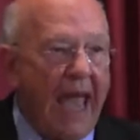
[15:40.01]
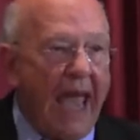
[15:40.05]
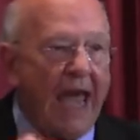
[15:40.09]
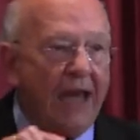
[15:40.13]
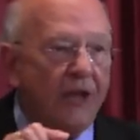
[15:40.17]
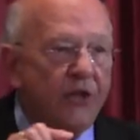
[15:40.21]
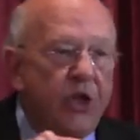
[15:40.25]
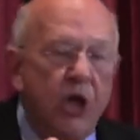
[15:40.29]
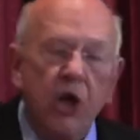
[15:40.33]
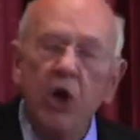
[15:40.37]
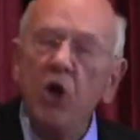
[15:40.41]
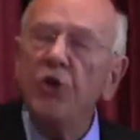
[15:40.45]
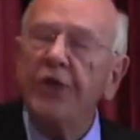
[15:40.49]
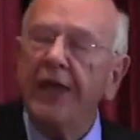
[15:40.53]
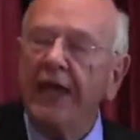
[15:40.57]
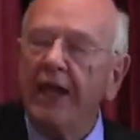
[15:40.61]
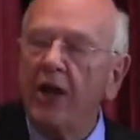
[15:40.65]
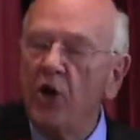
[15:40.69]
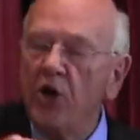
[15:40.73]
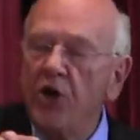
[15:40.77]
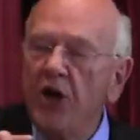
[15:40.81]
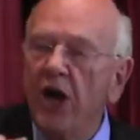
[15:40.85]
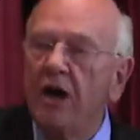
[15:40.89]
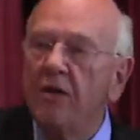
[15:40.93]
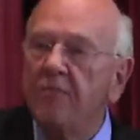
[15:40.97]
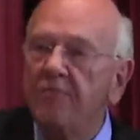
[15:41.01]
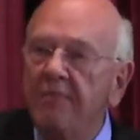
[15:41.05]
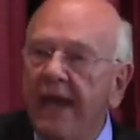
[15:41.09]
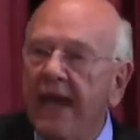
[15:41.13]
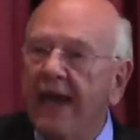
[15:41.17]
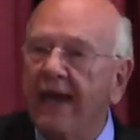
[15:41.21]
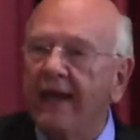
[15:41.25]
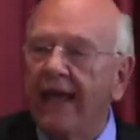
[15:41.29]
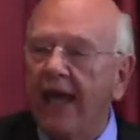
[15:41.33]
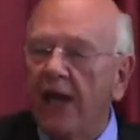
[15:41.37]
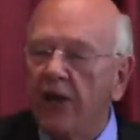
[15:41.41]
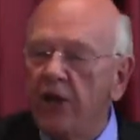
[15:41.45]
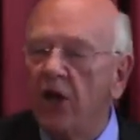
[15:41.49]
and you that are young
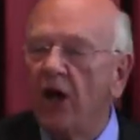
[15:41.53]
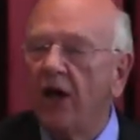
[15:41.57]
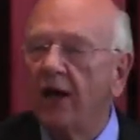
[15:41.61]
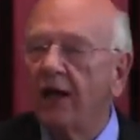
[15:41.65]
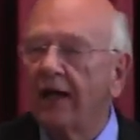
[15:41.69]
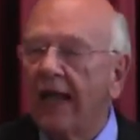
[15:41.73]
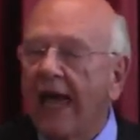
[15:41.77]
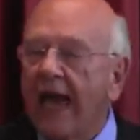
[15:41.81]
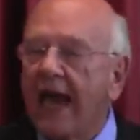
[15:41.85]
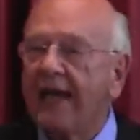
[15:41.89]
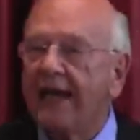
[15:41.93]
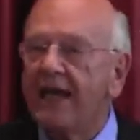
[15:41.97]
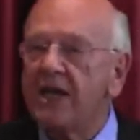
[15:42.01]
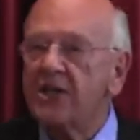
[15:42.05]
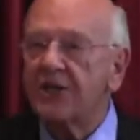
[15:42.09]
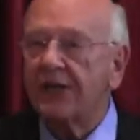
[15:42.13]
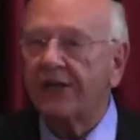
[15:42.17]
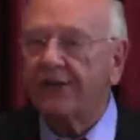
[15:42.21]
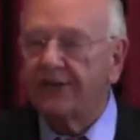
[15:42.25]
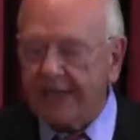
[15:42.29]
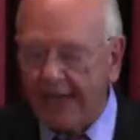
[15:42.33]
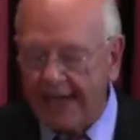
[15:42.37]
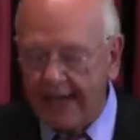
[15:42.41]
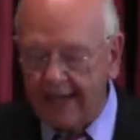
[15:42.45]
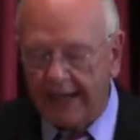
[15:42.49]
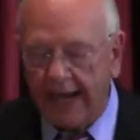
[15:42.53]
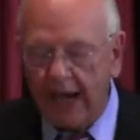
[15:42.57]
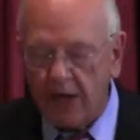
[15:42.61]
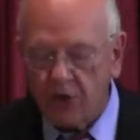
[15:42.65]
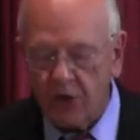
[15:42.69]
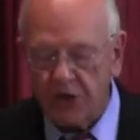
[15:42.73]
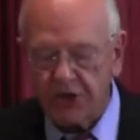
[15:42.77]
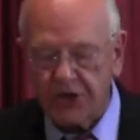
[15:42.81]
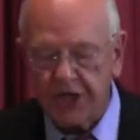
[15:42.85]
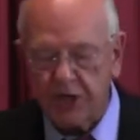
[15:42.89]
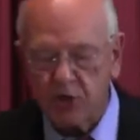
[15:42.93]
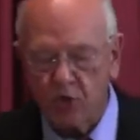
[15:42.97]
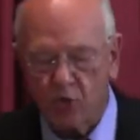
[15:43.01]
men and young ladies and
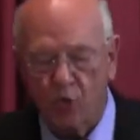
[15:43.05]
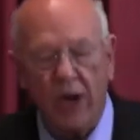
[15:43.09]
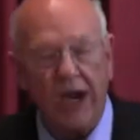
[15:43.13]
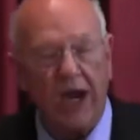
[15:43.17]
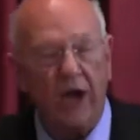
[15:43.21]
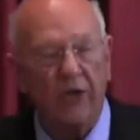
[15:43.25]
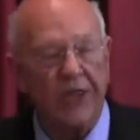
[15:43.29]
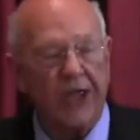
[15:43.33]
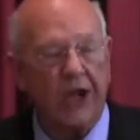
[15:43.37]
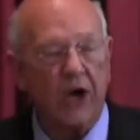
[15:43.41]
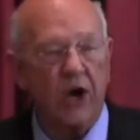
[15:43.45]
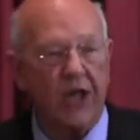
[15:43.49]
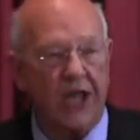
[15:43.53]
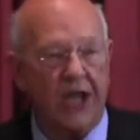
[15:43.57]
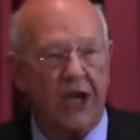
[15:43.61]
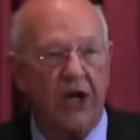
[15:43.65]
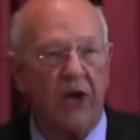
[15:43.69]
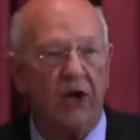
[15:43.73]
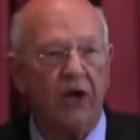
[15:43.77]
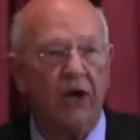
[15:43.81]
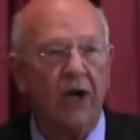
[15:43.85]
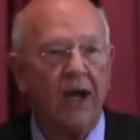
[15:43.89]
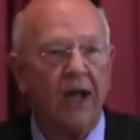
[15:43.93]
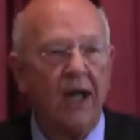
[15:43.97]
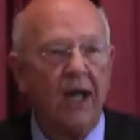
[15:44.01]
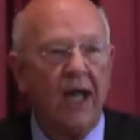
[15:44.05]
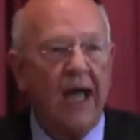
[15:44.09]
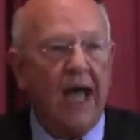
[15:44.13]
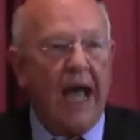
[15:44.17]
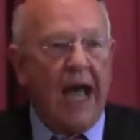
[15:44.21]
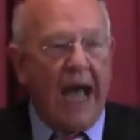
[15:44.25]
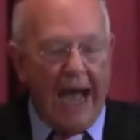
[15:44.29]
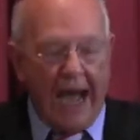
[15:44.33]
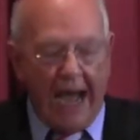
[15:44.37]
teenagers as well that are here,